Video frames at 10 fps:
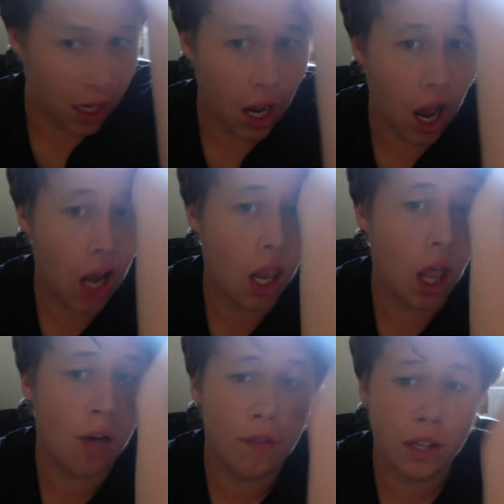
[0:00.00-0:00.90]
I
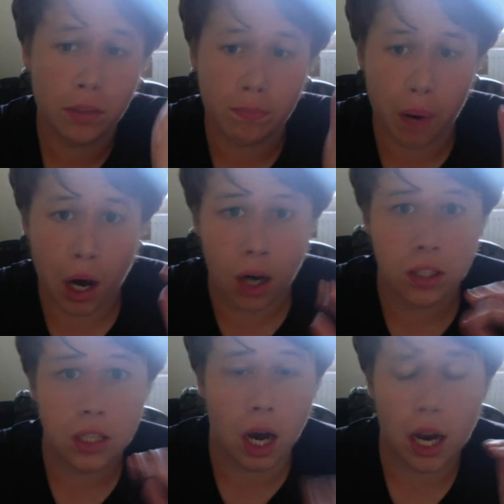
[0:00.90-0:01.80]
love its bars,
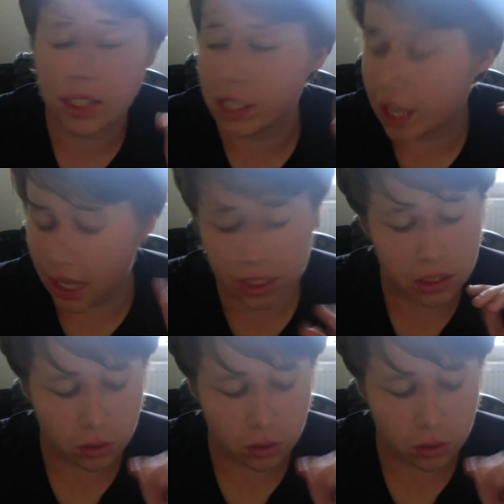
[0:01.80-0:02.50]
guys. It's,